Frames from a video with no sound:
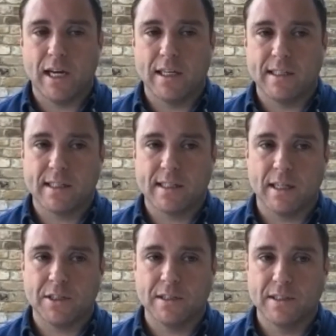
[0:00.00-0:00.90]

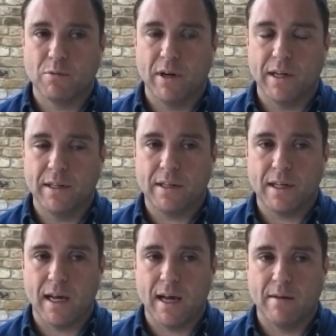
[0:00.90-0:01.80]
discussions with,
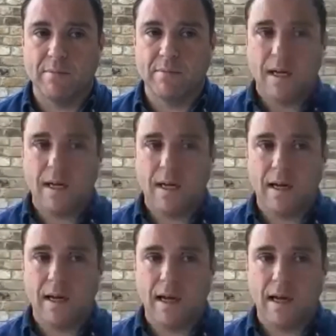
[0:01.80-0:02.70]

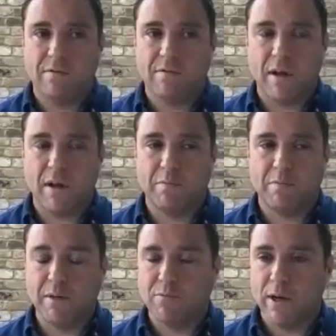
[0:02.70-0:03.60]
have
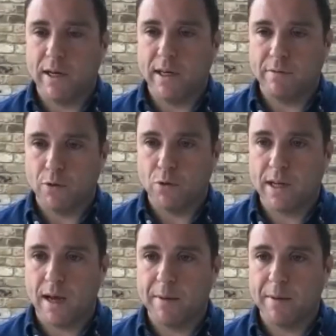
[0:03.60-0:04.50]
been really
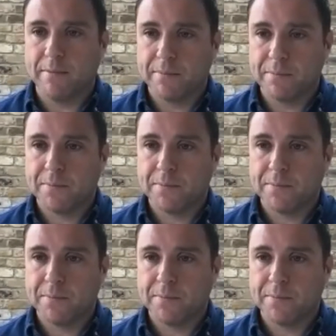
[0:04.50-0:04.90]
forthcoming.